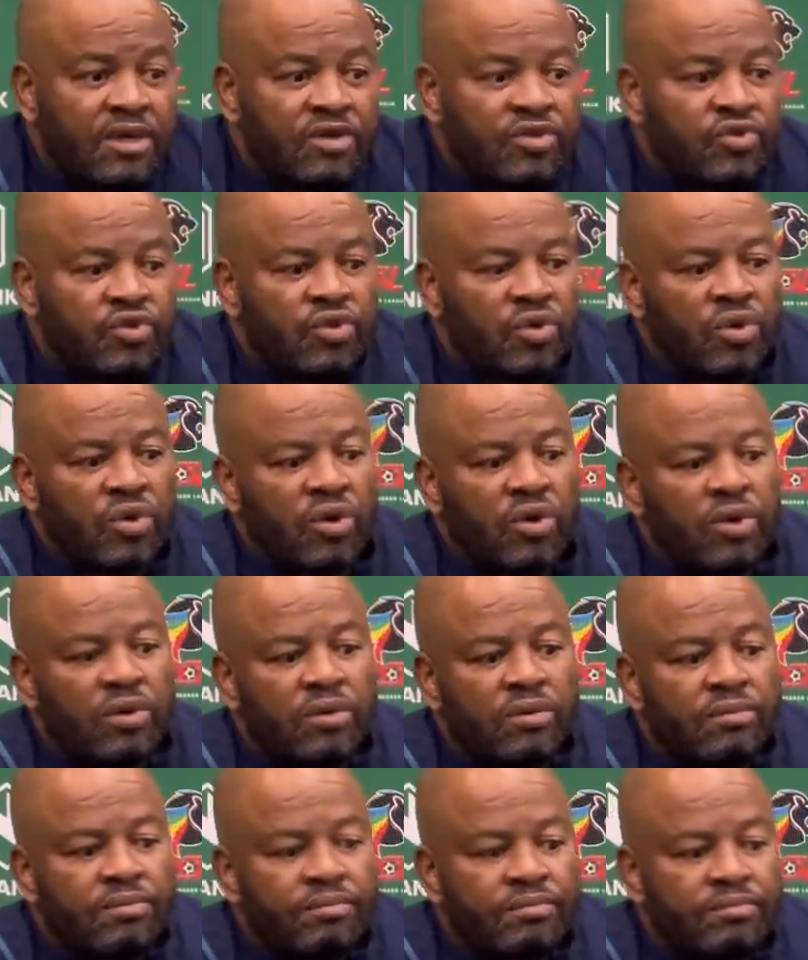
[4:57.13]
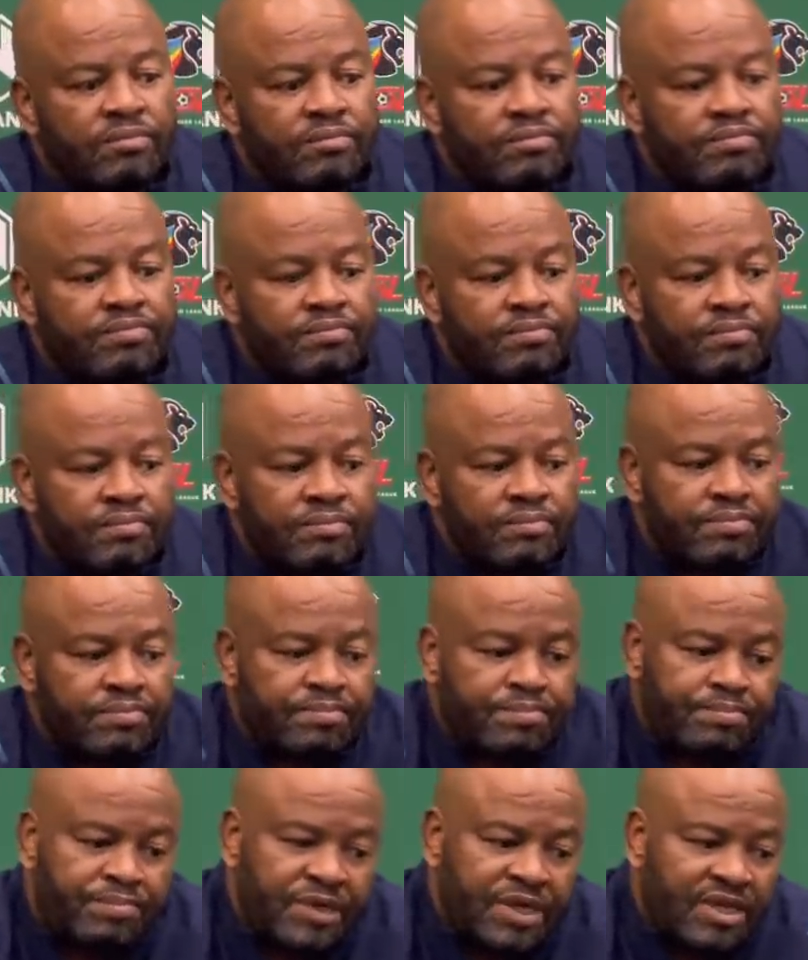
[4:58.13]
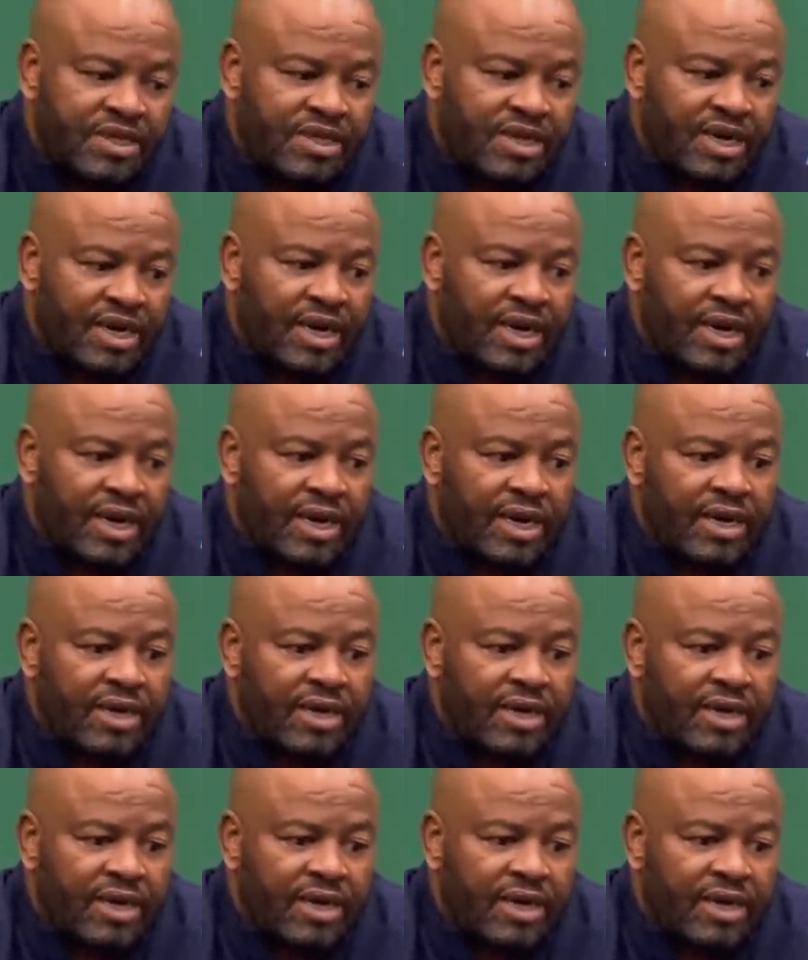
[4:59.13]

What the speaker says: So Peter